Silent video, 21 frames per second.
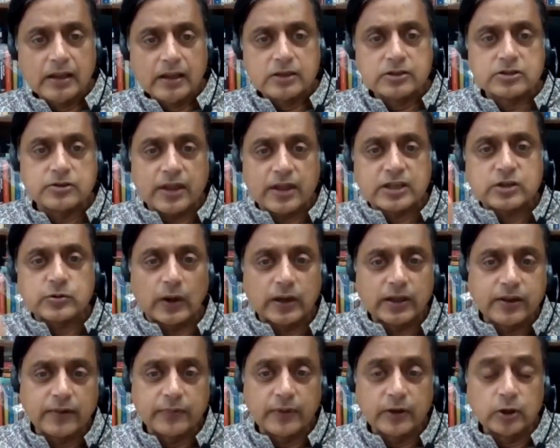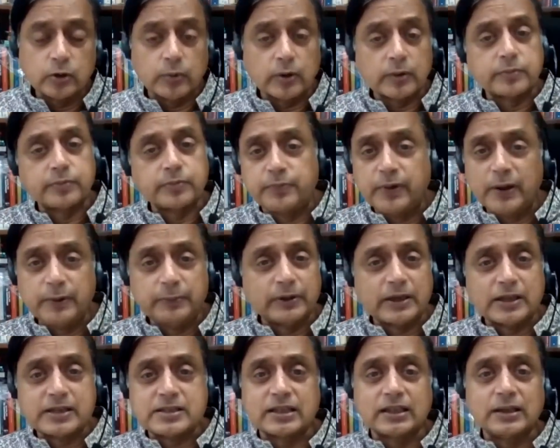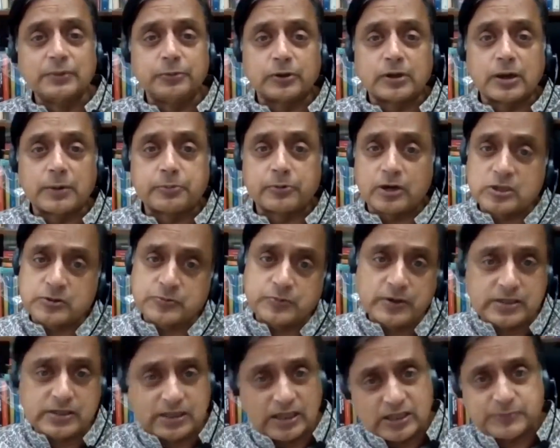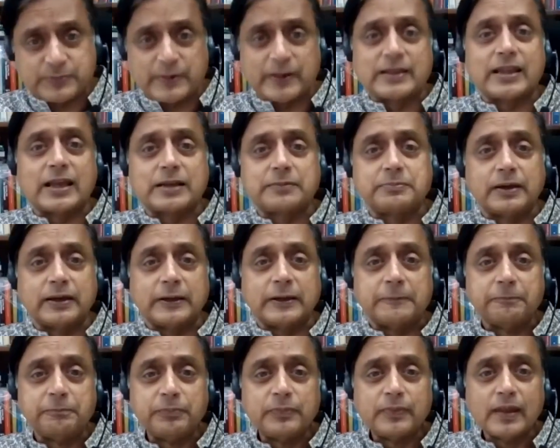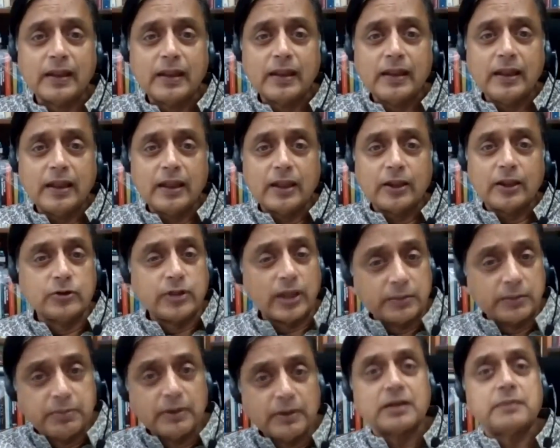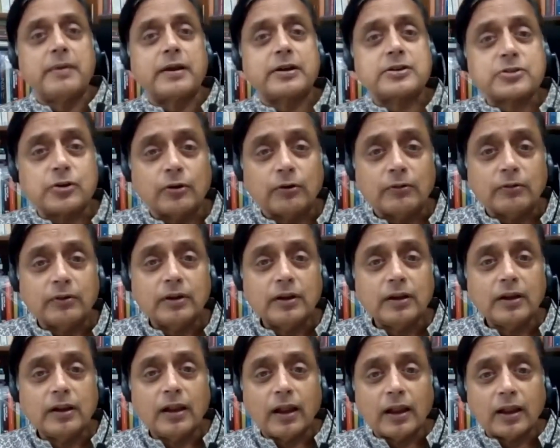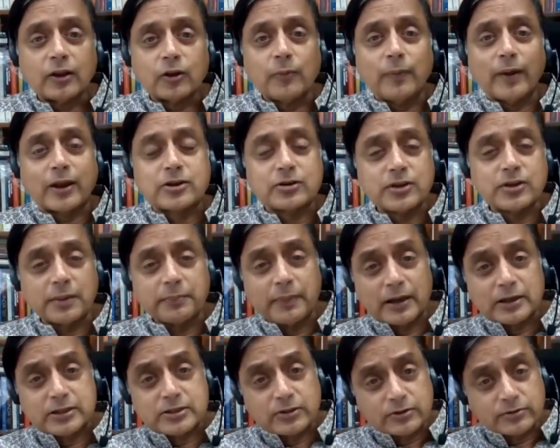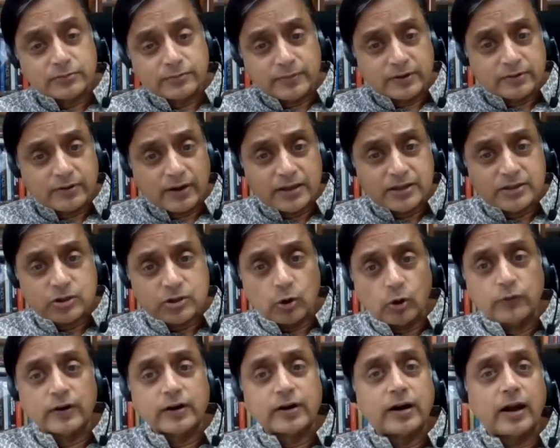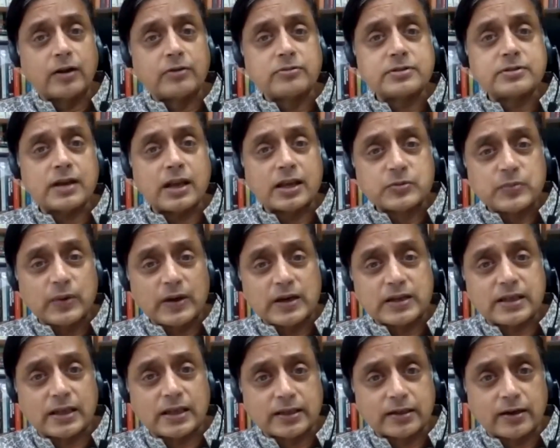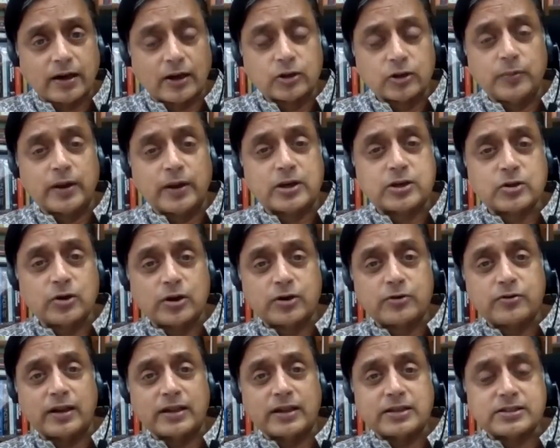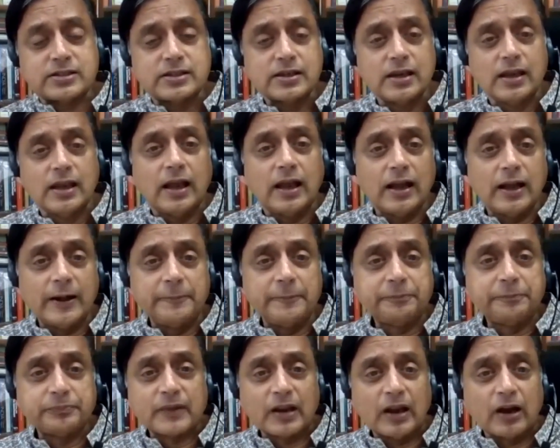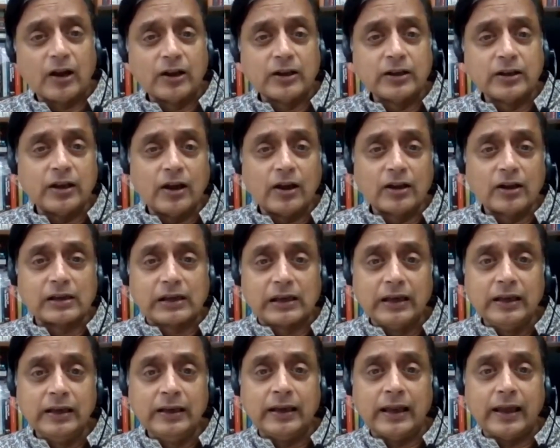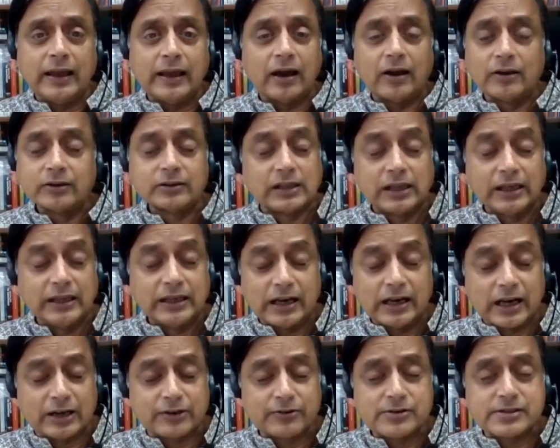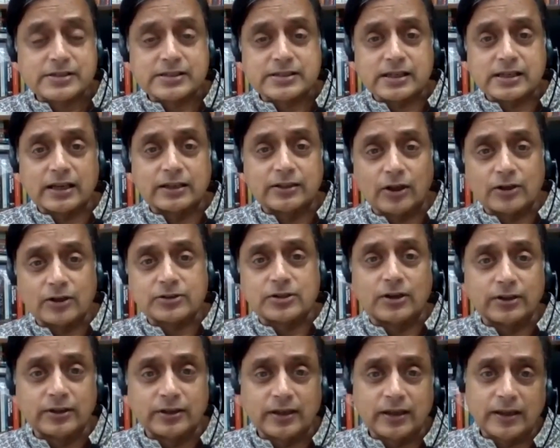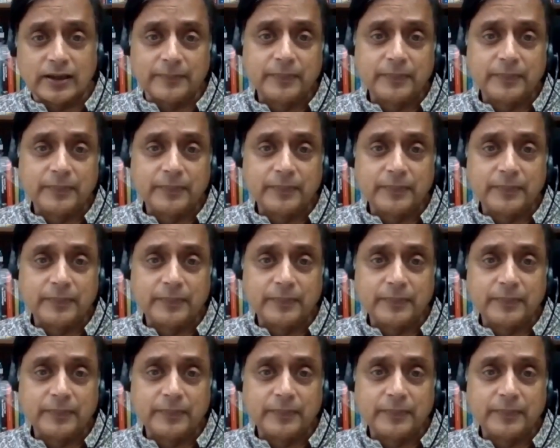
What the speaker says: So that's one thing we do. But people in Singapore are prosperous, they'll spend that money. You then build a metro. You make sure that metro runs overground as well as underground. You make sure it runs on clean air, on clean electricity, and not on